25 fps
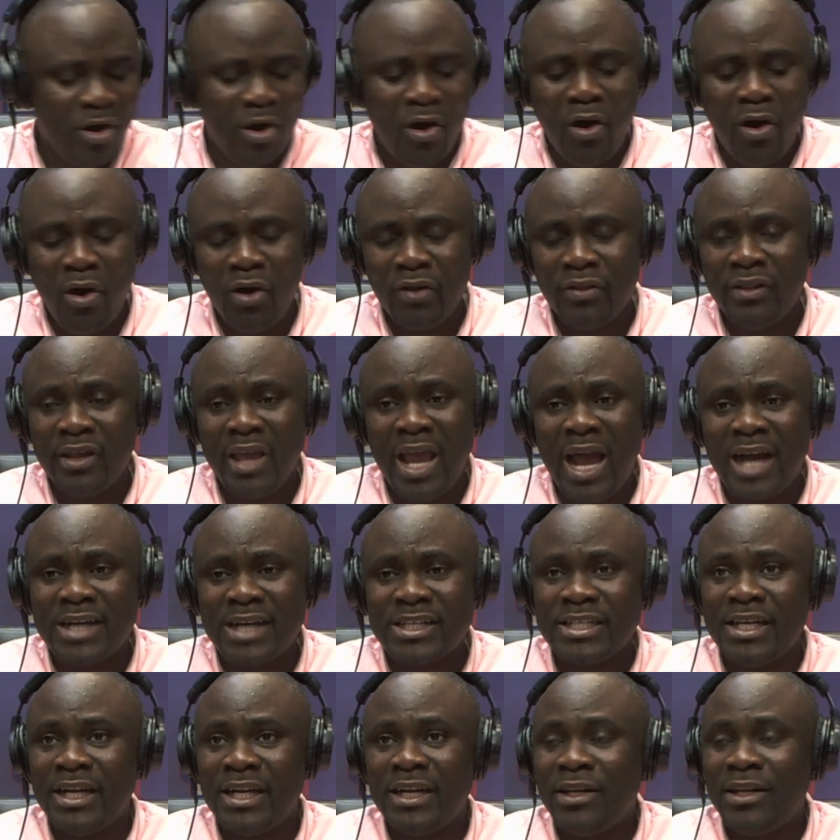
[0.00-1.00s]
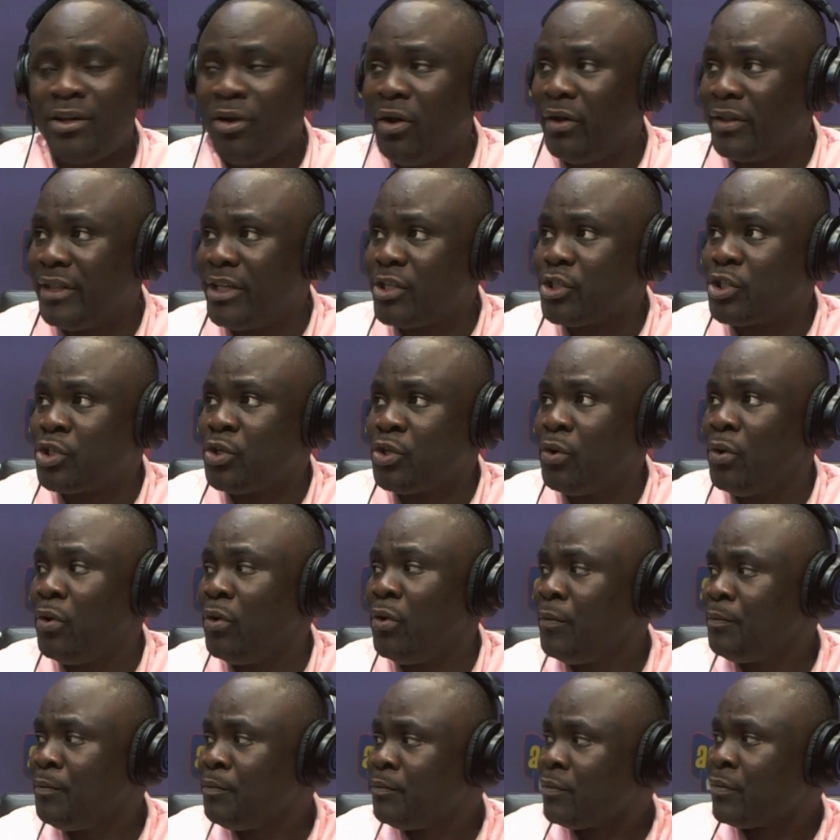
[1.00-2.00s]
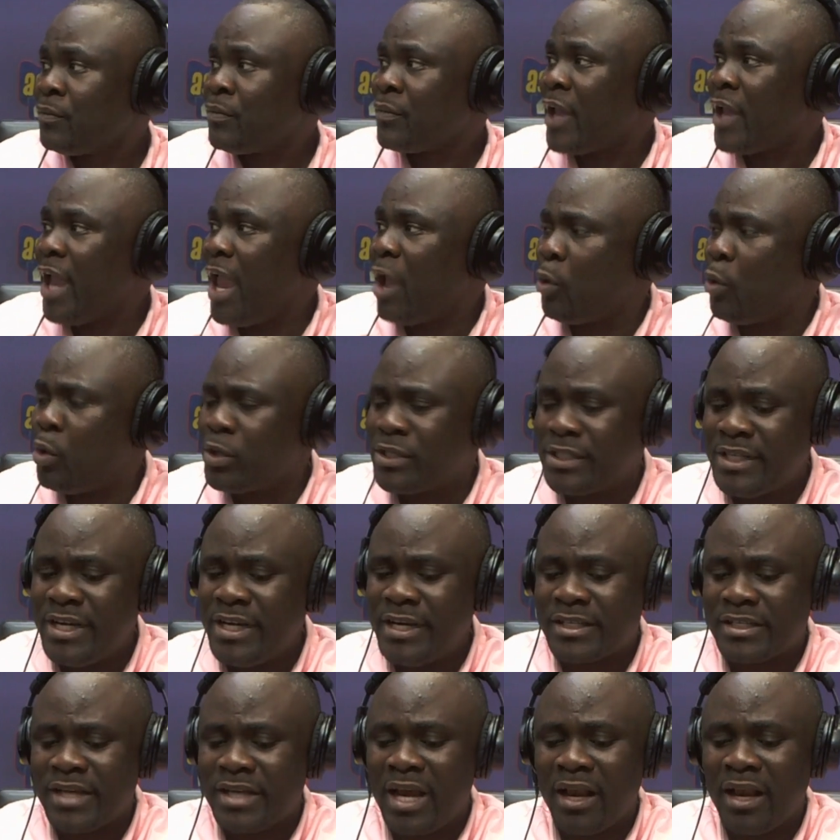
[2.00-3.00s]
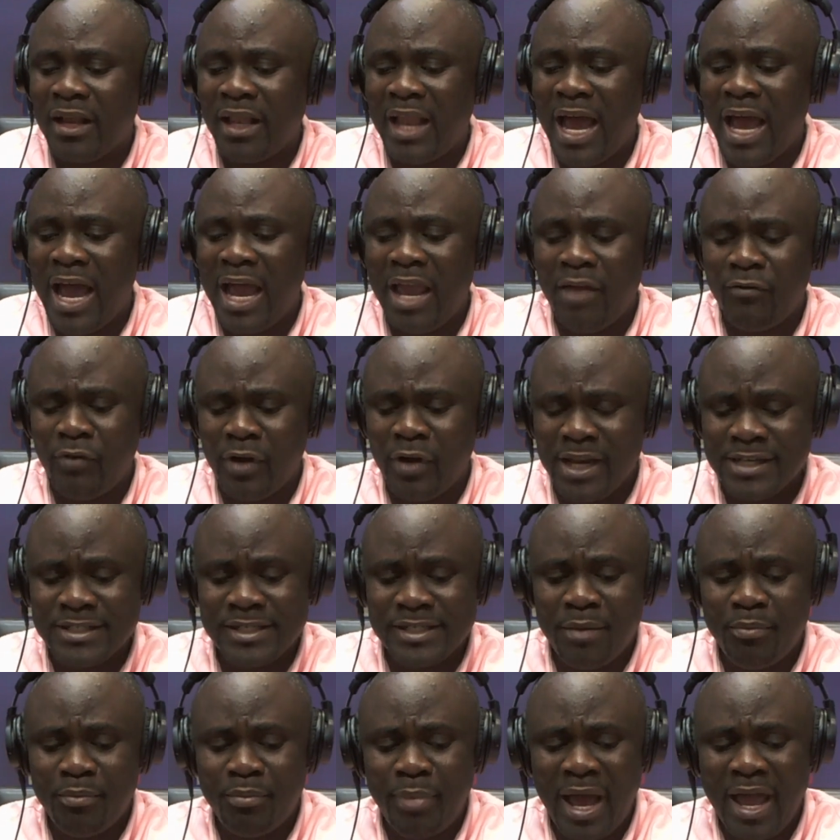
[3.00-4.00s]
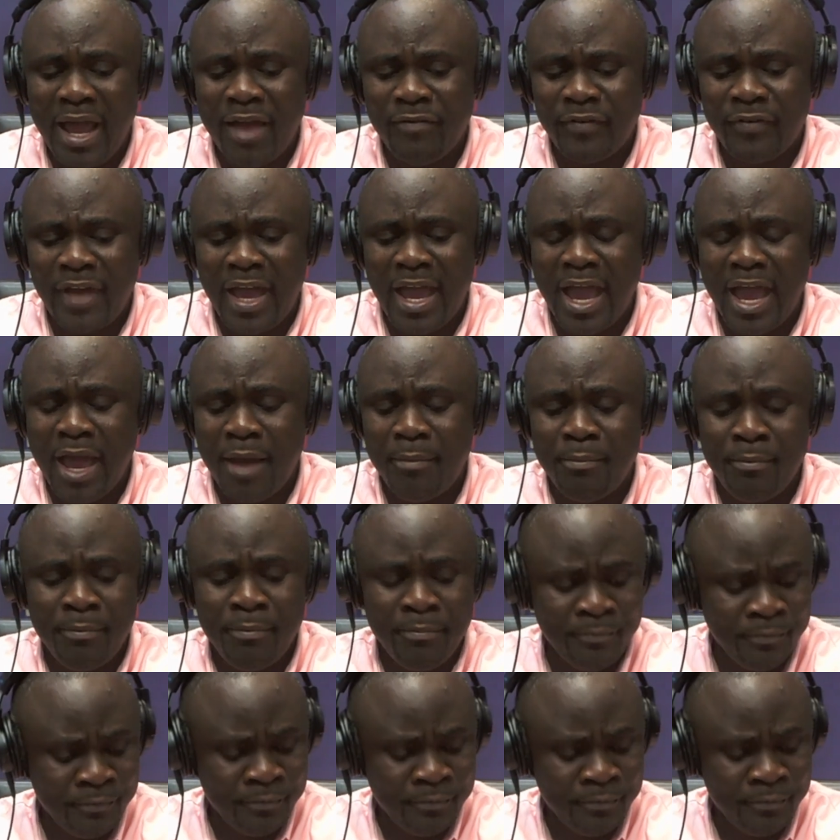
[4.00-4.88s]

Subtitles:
on the action on the show. Ekosi saying live on Asempa FM.